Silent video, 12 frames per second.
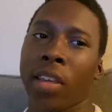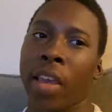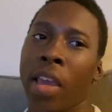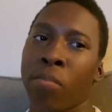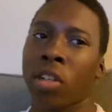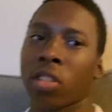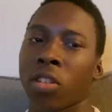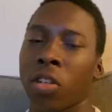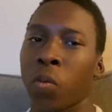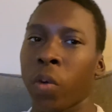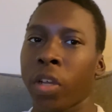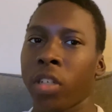Gamebred's going
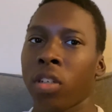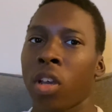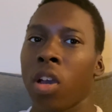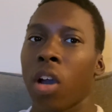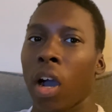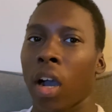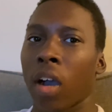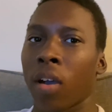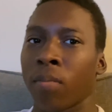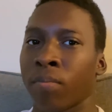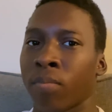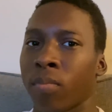to win.
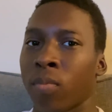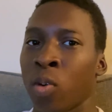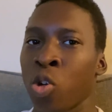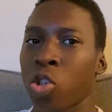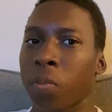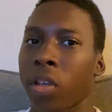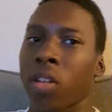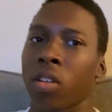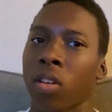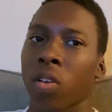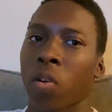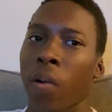
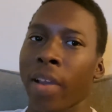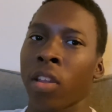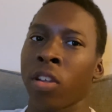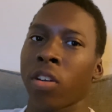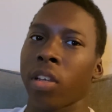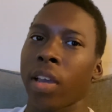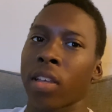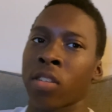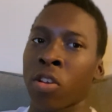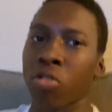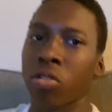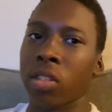Usman quite literally has
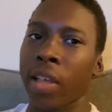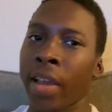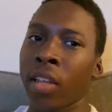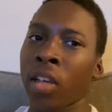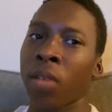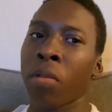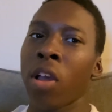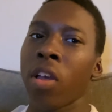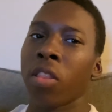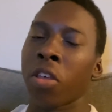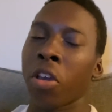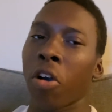no stand-up.
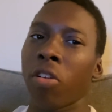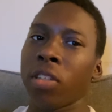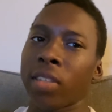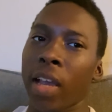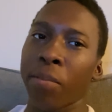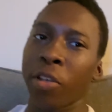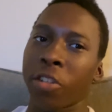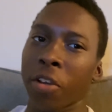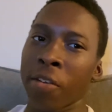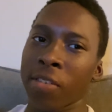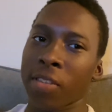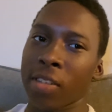The only time he
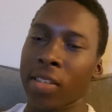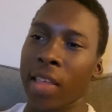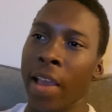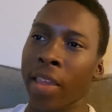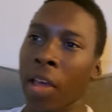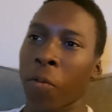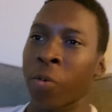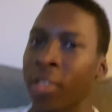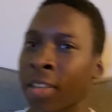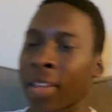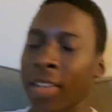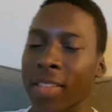chose to stand up
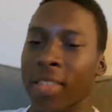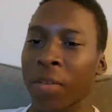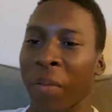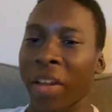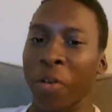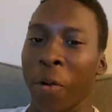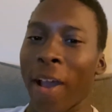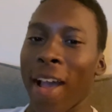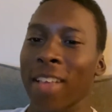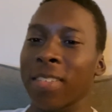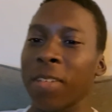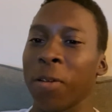was against somebody who
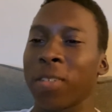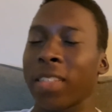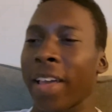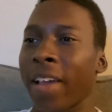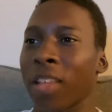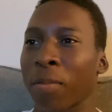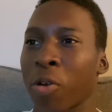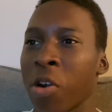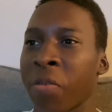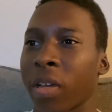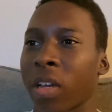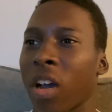has no stand-up.
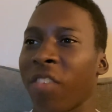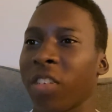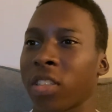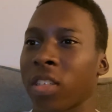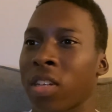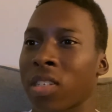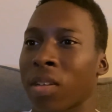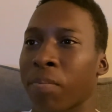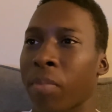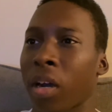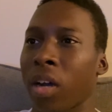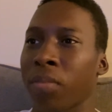Colby Covington is a
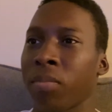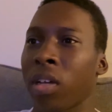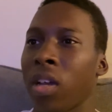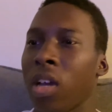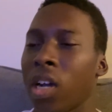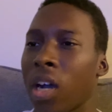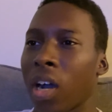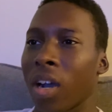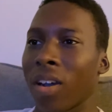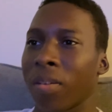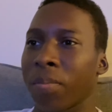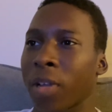bum.
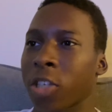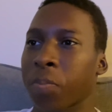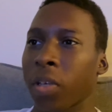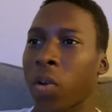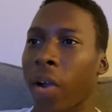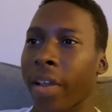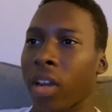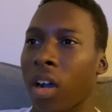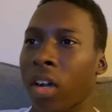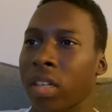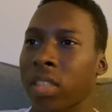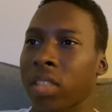Let's be quite
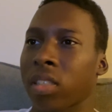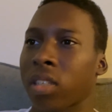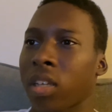honest.